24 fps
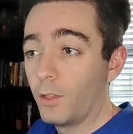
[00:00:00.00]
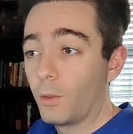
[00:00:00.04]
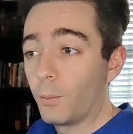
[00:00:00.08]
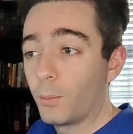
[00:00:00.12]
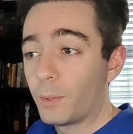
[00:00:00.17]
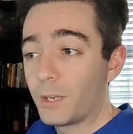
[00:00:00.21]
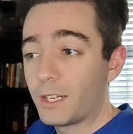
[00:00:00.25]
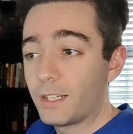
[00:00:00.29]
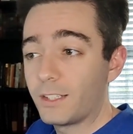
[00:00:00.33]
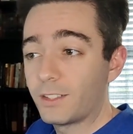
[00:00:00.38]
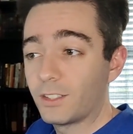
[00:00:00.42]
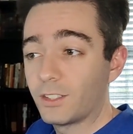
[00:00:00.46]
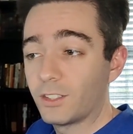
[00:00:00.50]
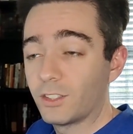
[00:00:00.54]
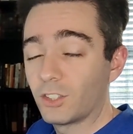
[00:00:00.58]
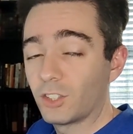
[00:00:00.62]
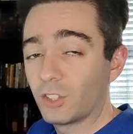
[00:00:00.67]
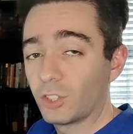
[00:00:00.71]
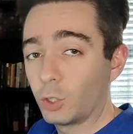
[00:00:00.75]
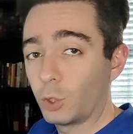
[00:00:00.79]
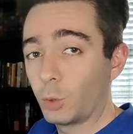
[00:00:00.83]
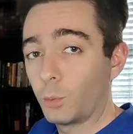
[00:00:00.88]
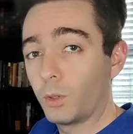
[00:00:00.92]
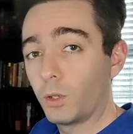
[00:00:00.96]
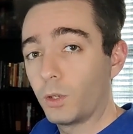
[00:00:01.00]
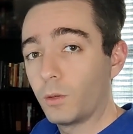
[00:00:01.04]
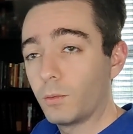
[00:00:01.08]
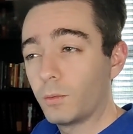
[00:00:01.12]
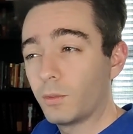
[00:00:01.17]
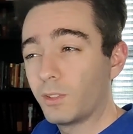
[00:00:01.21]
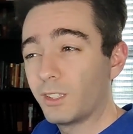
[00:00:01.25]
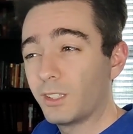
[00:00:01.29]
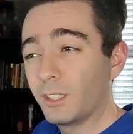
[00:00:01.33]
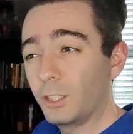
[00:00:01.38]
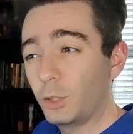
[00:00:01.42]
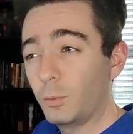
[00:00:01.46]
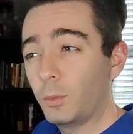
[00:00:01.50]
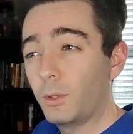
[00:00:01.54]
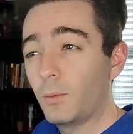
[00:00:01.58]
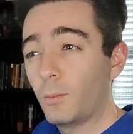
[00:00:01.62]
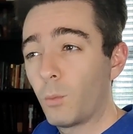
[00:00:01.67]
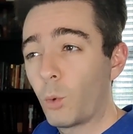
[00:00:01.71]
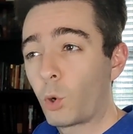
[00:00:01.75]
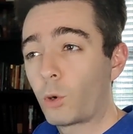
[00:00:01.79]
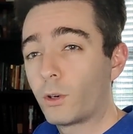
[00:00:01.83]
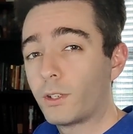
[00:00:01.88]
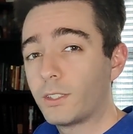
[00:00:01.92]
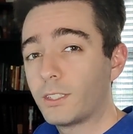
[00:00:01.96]
the pieces a little bit
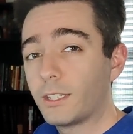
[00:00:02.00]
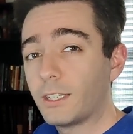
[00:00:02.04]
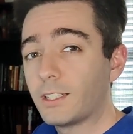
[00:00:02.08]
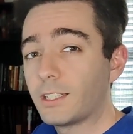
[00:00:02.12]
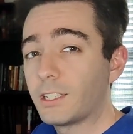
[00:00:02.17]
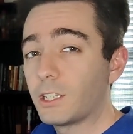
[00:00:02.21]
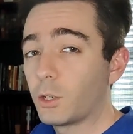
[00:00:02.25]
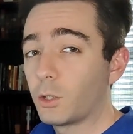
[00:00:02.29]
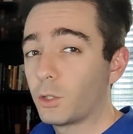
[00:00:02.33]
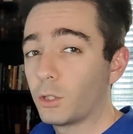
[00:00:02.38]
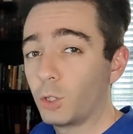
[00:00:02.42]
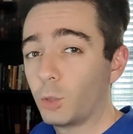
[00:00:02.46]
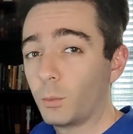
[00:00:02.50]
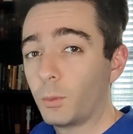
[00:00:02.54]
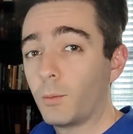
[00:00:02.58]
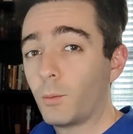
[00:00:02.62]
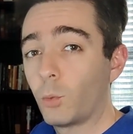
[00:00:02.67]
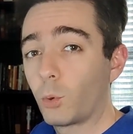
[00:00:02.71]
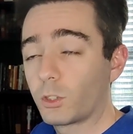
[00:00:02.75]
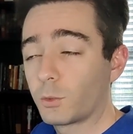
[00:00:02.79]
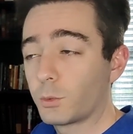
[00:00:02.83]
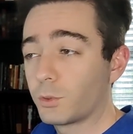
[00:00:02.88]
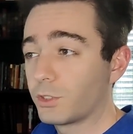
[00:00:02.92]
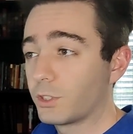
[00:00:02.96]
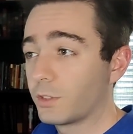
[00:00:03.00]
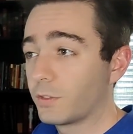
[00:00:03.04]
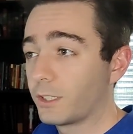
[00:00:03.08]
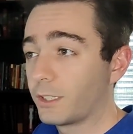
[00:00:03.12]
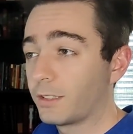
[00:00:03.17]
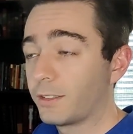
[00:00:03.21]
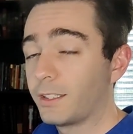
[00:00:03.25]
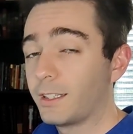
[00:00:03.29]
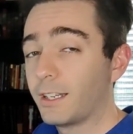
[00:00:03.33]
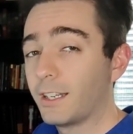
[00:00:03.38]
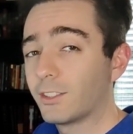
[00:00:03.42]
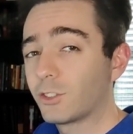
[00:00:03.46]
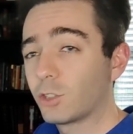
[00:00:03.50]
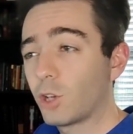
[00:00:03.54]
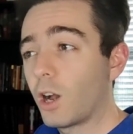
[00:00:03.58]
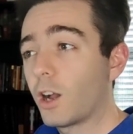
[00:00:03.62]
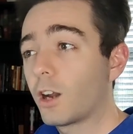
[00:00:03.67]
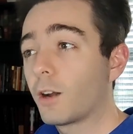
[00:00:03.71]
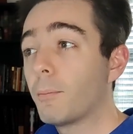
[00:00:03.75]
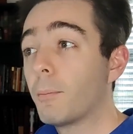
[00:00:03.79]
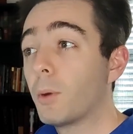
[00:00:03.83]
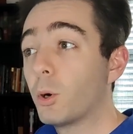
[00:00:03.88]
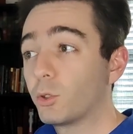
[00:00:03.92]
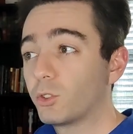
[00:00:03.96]
more in detail, a little bit more specifically, and
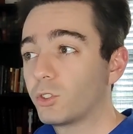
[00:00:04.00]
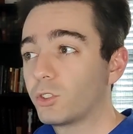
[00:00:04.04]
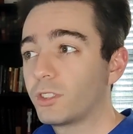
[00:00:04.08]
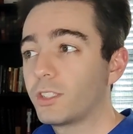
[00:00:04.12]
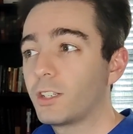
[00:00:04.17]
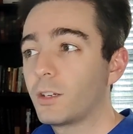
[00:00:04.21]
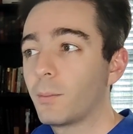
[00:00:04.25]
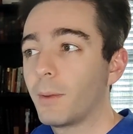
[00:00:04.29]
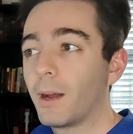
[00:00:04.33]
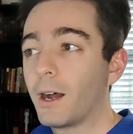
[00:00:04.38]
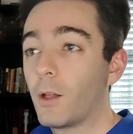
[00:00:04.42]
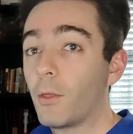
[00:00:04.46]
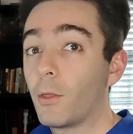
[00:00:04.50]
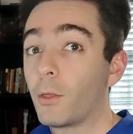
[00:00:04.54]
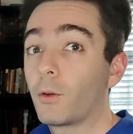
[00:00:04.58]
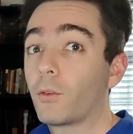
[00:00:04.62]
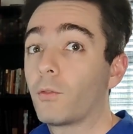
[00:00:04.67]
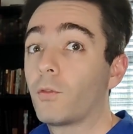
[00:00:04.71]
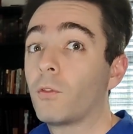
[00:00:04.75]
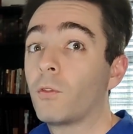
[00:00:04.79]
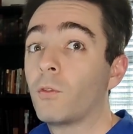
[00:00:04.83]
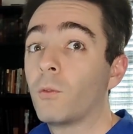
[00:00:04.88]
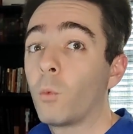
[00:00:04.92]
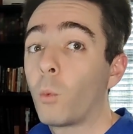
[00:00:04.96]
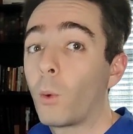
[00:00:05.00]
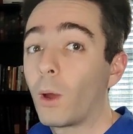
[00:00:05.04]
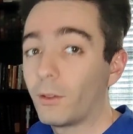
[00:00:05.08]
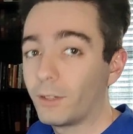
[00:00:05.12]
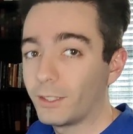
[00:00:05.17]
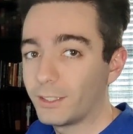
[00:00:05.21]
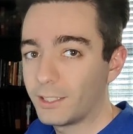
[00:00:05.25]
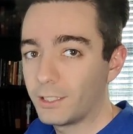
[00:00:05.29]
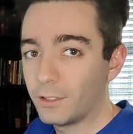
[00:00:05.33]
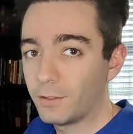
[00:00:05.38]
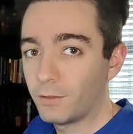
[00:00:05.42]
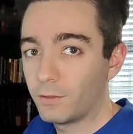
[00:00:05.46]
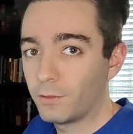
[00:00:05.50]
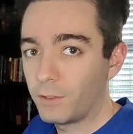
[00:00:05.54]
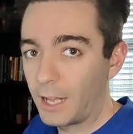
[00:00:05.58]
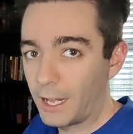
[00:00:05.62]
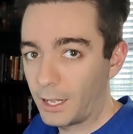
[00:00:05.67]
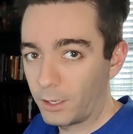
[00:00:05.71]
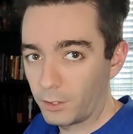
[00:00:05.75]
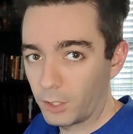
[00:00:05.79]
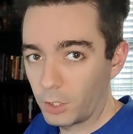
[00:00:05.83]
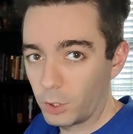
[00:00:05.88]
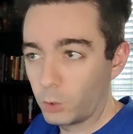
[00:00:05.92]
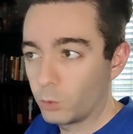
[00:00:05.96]
talk mostly about their relative
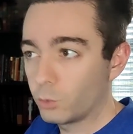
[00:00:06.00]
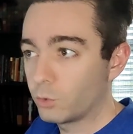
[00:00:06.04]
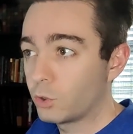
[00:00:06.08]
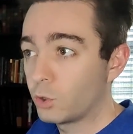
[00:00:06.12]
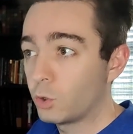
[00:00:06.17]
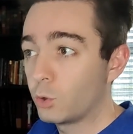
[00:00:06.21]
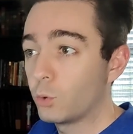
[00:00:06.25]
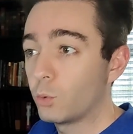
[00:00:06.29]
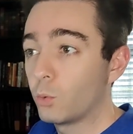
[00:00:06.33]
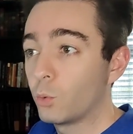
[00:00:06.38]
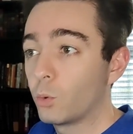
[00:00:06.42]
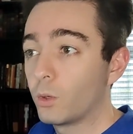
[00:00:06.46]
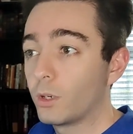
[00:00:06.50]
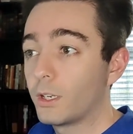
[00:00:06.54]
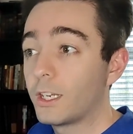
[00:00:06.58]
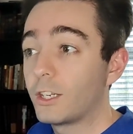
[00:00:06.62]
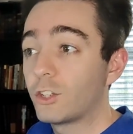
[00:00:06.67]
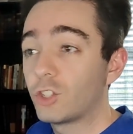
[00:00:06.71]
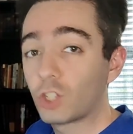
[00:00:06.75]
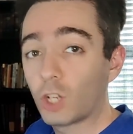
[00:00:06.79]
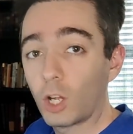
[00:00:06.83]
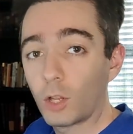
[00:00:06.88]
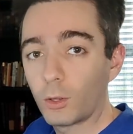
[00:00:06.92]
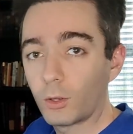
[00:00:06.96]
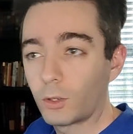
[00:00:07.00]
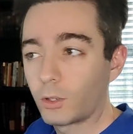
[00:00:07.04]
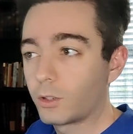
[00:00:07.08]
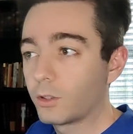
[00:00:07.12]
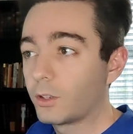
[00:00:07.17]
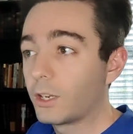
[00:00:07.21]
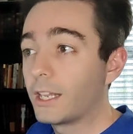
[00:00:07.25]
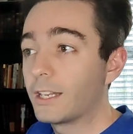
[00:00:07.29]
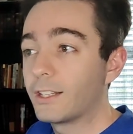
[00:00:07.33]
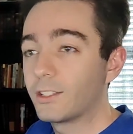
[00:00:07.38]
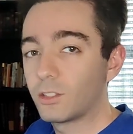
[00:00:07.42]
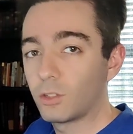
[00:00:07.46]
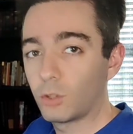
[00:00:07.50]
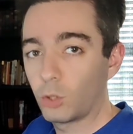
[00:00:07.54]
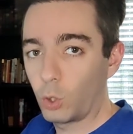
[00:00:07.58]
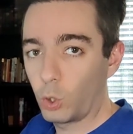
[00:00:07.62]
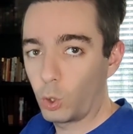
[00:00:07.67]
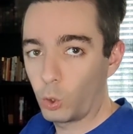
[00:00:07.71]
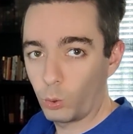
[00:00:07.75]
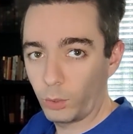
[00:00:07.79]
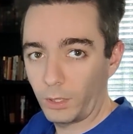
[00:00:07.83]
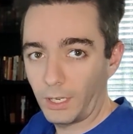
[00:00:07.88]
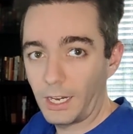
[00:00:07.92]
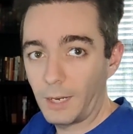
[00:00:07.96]
value to each other and to the
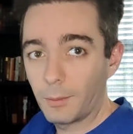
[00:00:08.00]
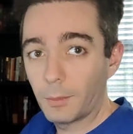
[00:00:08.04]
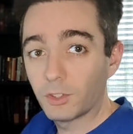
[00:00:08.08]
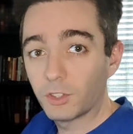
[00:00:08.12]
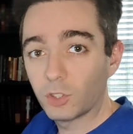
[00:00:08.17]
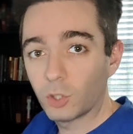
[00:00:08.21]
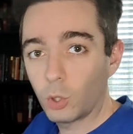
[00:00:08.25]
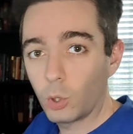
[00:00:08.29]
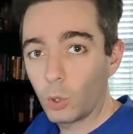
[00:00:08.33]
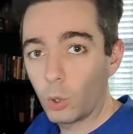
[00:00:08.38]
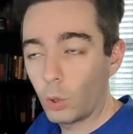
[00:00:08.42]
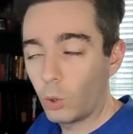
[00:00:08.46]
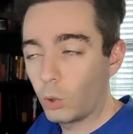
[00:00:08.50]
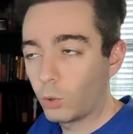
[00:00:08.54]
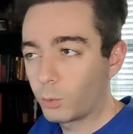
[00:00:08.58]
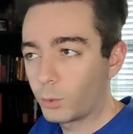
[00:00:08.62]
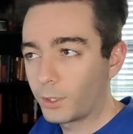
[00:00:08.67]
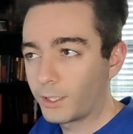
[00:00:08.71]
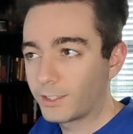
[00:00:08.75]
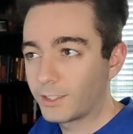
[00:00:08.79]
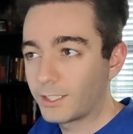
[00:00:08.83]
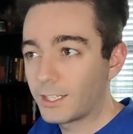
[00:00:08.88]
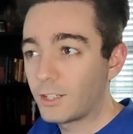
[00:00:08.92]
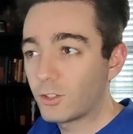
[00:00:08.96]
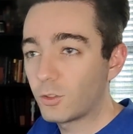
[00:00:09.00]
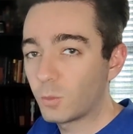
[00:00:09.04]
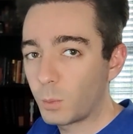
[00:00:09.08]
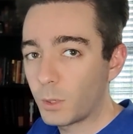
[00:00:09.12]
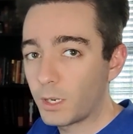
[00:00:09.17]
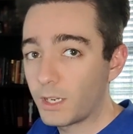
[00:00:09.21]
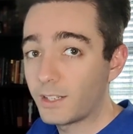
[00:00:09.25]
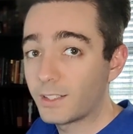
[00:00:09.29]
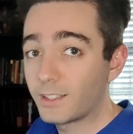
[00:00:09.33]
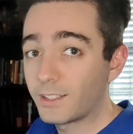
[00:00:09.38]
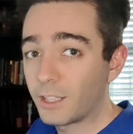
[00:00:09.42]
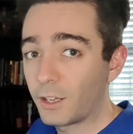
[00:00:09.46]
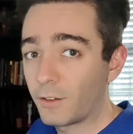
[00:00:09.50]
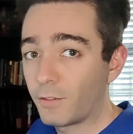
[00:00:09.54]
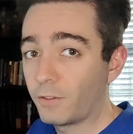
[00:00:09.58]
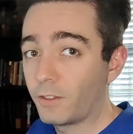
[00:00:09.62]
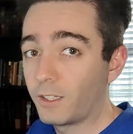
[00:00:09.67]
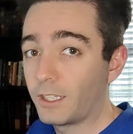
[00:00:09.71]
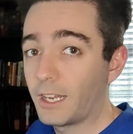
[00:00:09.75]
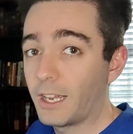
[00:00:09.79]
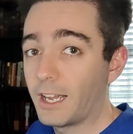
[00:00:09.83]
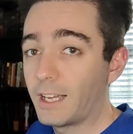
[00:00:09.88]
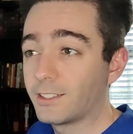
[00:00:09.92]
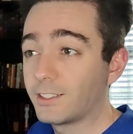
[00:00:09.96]
whole game as a whole, because each piece
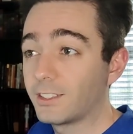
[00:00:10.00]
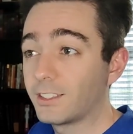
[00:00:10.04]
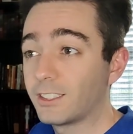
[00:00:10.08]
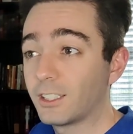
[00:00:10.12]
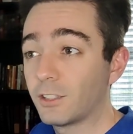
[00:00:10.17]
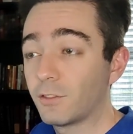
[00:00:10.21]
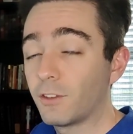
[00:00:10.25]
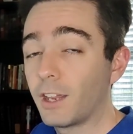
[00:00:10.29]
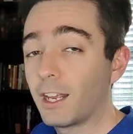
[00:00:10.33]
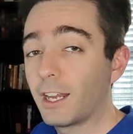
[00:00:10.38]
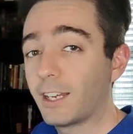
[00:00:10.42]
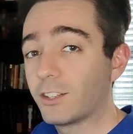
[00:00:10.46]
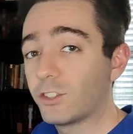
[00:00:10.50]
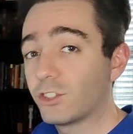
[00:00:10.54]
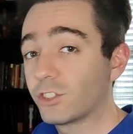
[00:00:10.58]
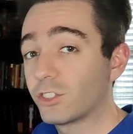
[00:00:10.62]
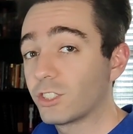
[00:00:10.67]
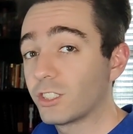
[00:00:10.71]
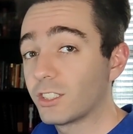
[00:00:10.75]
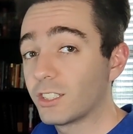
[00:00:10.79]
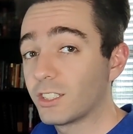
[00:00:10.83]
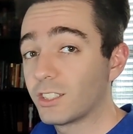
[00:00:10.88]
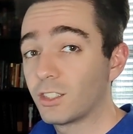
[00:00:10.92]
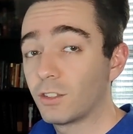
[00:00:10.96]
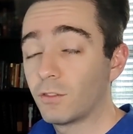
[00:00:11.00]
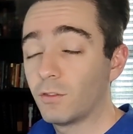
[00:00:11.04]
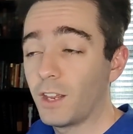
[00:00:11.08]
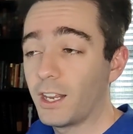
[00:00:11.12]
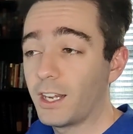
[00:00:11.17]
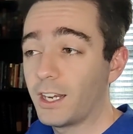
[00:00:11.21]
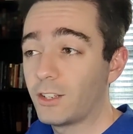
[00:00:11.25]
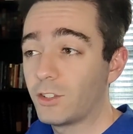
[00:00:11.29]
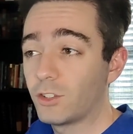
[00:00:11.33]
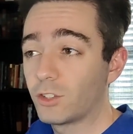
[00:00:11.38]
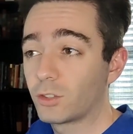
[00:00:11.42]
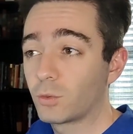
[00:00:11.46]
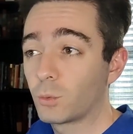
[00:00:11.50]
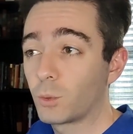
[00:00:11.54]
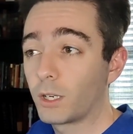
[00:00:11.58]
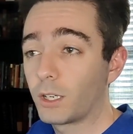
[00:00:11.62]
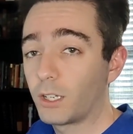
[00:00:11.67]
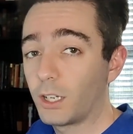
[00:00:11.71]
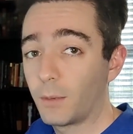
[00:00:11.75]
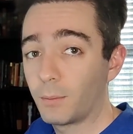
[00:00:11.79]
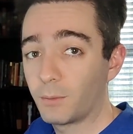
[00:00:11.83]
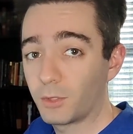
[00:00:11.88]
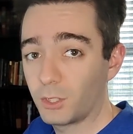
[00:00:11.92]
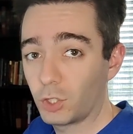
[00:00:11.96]
definitely has its advantages and disadvantages when it
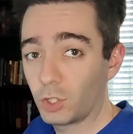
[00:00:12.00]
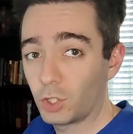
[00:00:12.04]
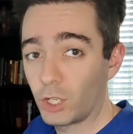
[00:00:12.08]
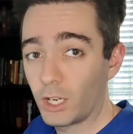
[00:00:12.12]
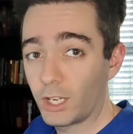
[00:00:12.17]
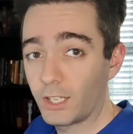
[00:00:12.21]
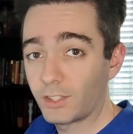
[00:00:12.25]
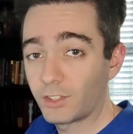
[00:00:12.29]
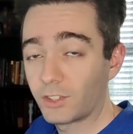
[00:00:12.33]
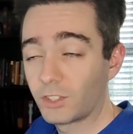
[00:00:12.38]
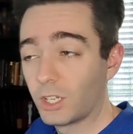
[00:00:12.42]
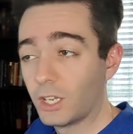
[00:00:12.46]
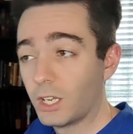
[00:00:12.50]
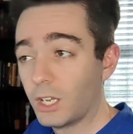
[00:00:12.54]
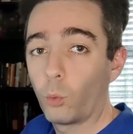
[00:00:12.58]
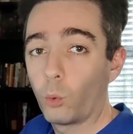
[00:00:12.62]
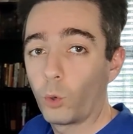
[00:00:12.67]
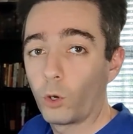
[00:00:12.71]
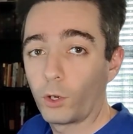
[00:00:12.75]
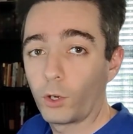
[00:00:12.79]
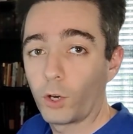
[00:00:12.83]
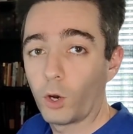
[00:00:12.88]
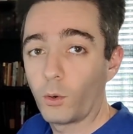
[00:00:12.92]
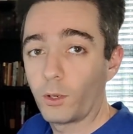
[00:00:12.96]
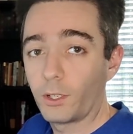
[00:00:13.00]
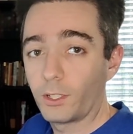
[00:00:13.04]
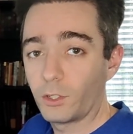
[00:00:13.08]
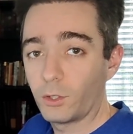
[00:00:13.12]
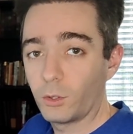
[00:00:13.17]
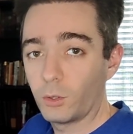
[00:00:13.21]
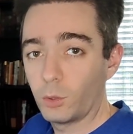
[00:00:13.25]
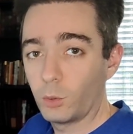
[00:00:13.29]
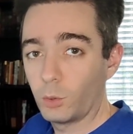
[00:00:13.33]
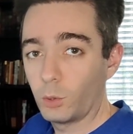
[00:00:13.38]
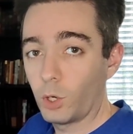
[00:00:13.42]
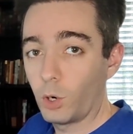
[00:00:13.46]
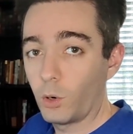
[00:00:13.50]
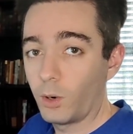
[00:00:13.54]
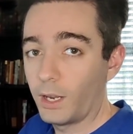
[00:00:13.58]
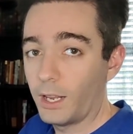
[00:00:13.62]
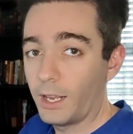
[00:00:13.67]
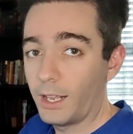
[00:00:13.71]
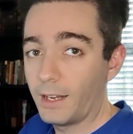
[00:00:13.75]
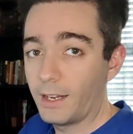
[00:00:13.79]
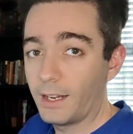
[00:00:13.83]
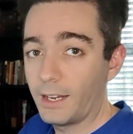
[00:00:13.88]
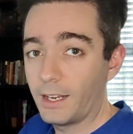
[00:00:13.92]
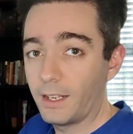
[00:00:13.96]
comes to chess. We're going to go
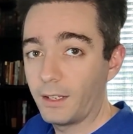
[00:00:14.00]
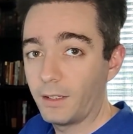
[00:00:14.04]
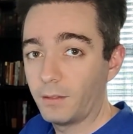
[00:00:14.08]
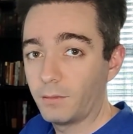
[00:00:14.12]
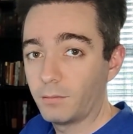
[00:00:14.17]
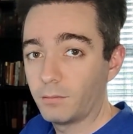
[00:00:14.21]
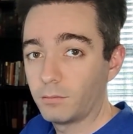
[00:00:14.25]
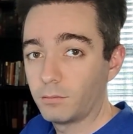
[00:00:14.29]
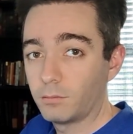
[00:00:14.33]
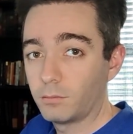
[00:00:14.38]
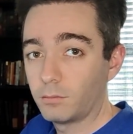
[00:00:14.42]
ahead and